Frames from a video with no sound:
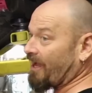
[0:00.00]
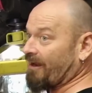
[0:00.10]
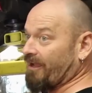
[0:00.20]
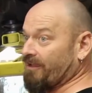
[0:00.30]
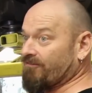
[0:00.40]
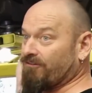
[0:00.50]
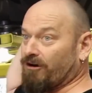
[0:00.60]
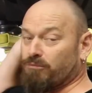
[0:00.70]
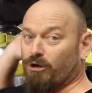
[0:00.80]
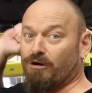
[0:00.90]
had a
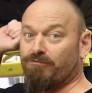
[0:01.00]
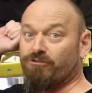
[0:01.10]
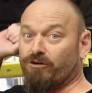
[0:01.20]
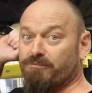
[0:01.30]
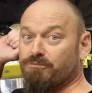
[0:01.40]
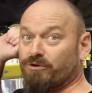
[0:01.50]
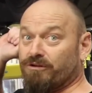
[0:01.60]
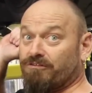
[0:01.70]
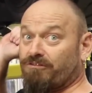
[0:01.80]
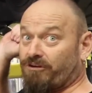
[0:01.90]
5x1
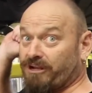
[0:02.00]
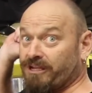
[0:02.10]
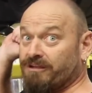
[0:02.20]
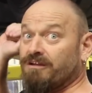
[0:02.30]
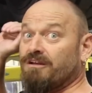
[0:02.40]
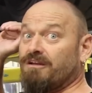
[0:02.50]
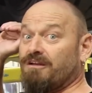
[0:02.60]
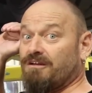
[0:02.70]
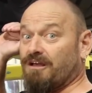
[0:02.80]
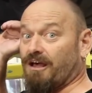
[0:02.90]
14.3
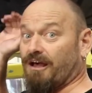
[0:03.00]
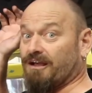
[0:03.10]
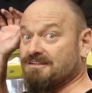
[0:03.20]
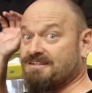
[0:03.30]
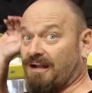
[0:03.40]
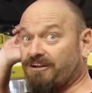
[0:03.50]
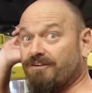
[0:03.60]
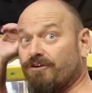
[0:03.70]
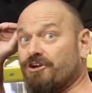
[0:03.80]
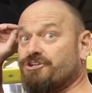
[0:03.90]
uh, stud
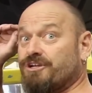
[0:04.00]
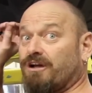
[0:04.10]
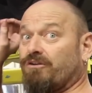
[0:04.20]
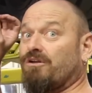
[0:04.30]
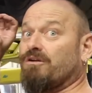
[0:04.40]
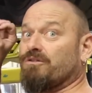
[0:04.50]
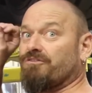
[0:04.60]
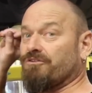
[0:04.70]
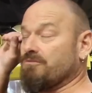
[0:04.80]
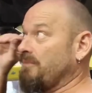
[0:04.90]
conversion done on it
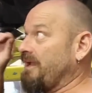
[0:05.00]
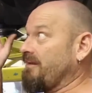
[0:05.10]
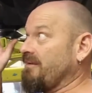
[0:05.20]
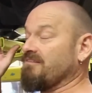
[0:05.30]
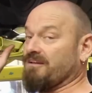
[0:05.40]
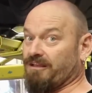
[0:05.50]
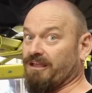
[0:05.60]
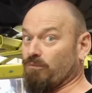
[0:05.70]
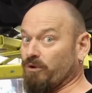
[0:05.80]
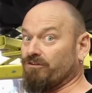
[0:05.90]
to make it easier to
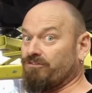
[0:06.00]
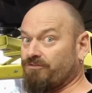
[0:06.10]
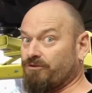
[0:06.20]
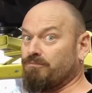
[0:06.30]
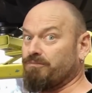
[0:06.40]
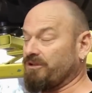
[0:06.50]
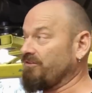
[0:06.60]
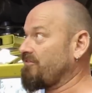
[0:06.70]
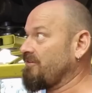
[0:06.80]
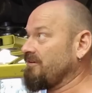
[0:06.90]
get wheels for them
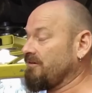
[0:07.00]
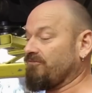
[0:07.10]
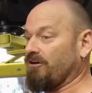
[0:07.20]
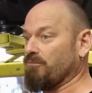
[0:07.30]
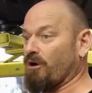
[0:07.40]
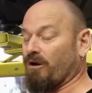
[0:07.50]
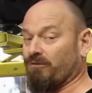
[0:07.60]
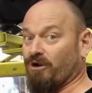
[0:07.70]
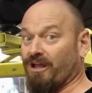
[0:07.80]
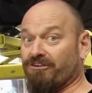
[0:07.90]
because
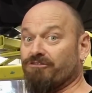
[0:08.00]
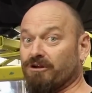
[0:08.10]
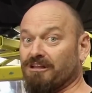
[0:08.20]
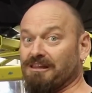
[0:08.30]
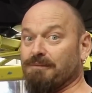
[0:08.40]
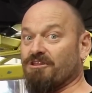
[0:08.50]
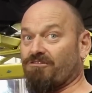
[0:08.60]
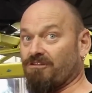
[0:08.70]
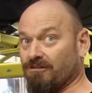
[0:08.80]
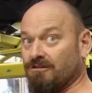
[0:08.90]
5x100 uh, really
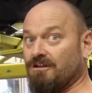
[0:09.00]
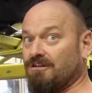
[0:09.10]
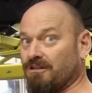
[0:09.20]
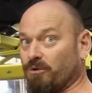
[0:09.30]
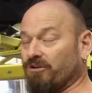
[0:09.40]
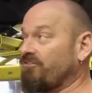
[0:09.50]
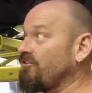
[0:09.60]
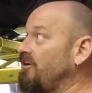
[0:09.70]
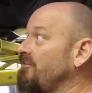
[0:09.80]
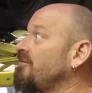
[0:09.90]
limits your, your wheel
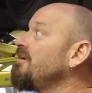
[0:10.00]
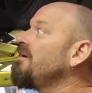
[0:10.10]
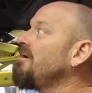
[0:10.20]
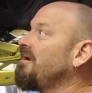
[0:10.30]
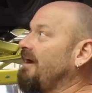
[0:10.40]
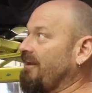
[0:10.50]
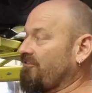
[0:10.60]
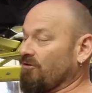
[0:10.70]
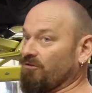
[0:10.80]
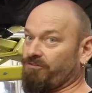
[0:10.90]
size. And
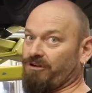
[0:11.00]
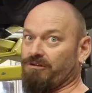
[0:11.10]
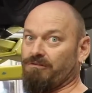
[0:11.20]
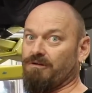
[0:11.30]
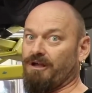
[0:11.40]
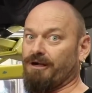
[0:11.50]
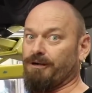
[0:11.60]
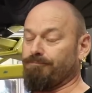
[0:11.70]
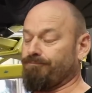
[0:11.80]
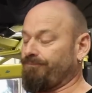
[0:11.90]
it's also,
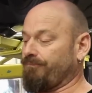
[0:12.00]
um,